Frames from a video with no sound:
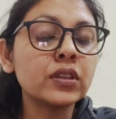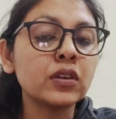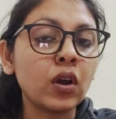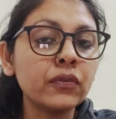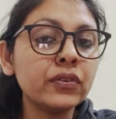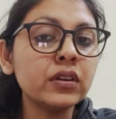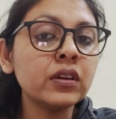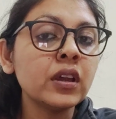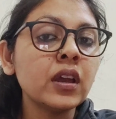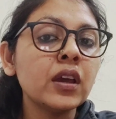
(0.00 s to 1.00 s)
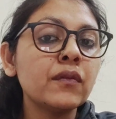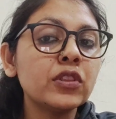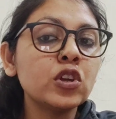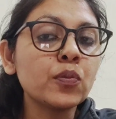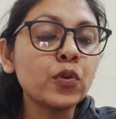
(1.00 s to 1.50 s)
with an offer,
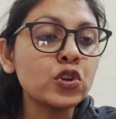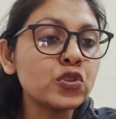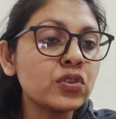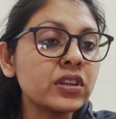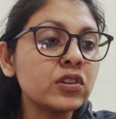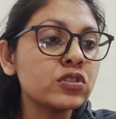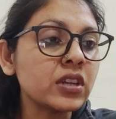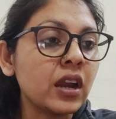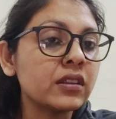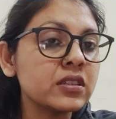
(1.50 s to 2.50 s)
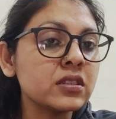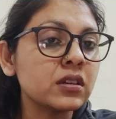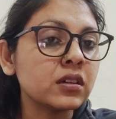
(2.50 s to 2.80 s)
with an opportunity to start this